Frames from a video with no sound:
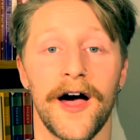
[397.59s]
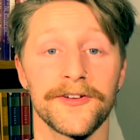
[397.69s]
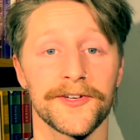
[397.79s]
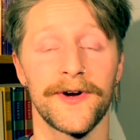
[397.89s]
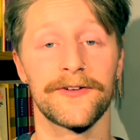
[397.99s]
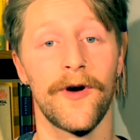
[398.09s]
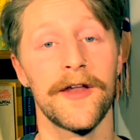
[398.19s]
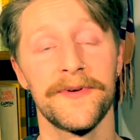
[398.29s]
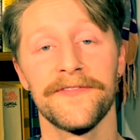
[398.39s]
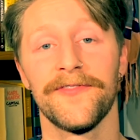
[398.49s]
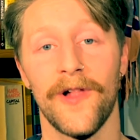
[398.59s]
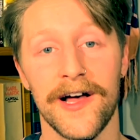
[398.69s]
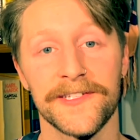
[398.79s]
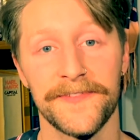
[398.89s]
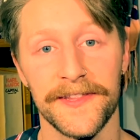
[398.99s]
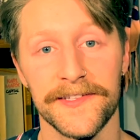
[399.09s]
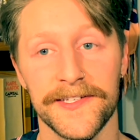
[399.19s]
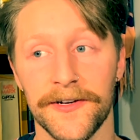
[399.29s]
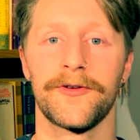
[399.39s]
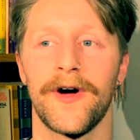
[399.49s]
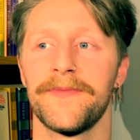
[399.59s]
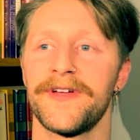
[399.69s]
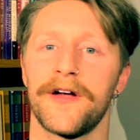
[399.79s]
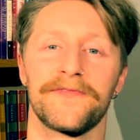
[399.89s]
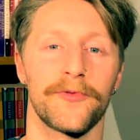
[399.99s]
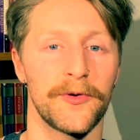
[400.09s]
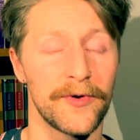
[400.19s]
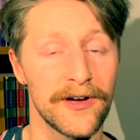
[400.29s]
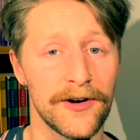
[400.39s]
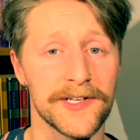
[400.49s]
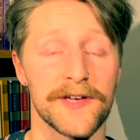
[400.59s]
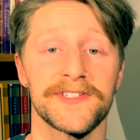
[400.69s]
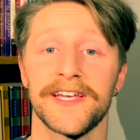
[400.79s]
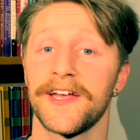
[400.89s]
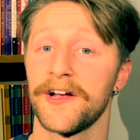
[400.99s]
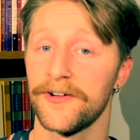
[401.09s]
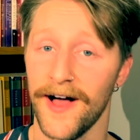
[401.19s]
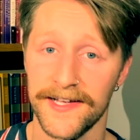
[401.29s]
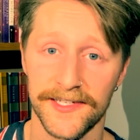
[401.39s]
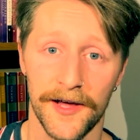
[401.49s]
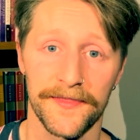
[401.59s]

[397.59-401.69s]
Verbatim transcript: I also read quite a bit of philosophy this year, quite a bit on free will, because I was taking a class on